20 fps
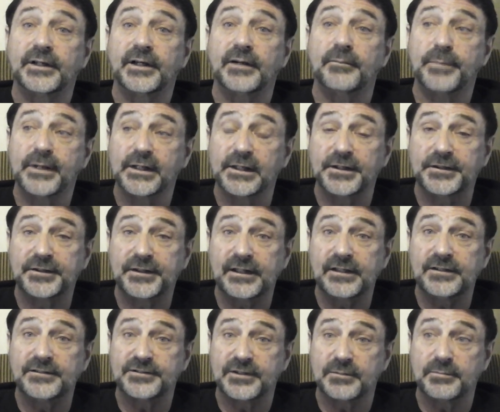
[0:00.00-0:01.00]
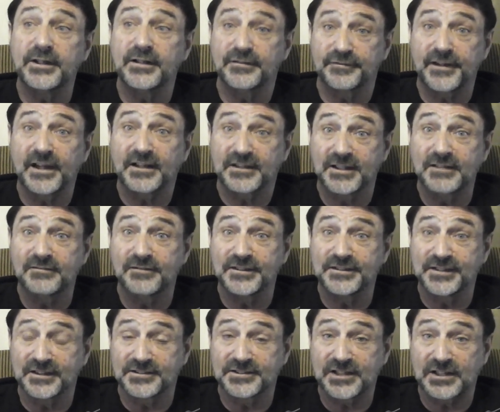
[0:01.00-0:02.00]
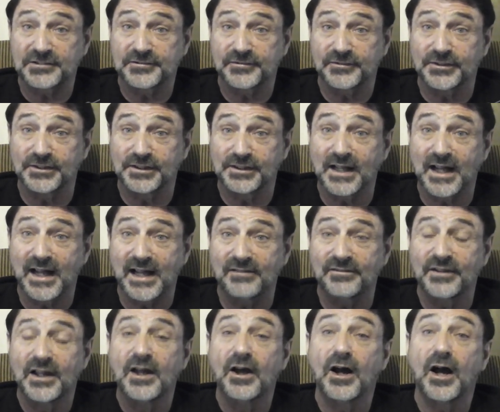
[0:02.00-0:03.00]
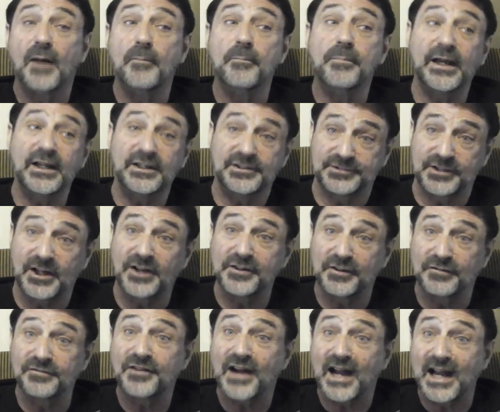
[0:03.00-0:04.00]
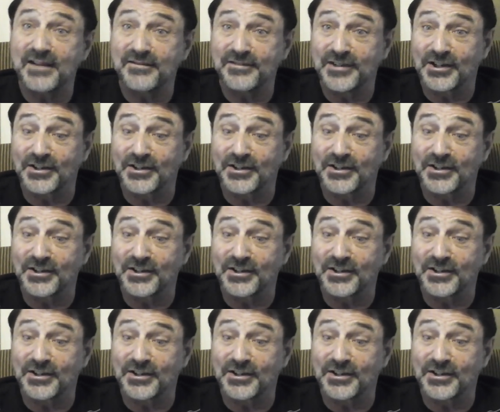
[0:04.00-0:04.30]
abilities to be effective and successful in life, based on the 5